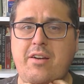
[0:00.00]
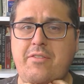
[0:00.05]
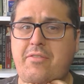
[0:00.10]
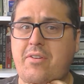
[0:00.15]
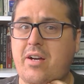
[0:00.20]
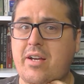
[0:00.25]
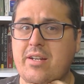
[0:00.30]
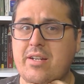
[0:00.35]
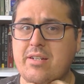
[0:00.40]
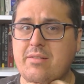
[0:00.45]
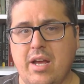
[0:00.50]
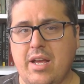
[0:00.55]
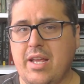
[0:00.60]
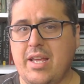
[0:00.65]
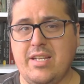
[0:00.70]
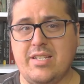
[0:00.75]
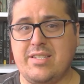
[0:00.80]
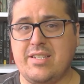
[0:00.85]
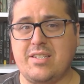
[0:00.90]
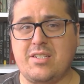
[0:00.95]
I find it
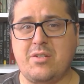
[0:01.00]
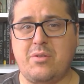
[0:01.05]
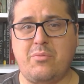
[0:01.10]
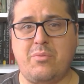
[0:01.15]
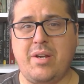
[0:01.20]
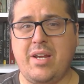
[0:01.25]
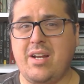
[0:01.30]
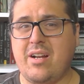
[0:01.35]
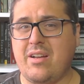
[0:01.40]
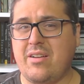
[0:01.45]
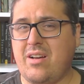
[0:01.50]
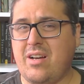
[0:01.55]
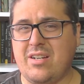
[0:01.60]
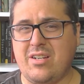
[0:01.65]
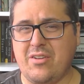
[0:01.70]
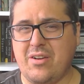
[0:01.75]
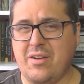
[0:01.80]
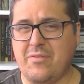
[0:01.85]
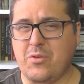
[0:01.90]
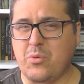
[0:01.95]
easier to read. I, I
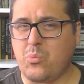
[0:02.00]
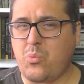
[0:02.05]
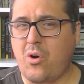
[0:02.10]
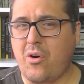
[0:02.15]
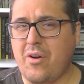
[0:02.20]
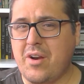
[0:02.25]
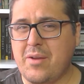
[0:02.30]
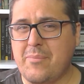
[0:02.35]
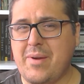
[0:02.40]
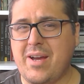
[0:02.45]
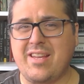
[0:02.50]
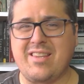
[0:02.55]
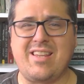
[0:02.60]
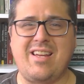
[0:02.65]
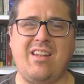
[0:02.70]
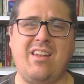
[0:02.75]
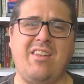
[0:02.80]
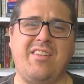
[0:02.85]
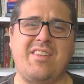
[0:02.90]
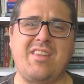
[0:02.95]
don't have to worry about
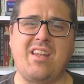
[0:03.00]
the,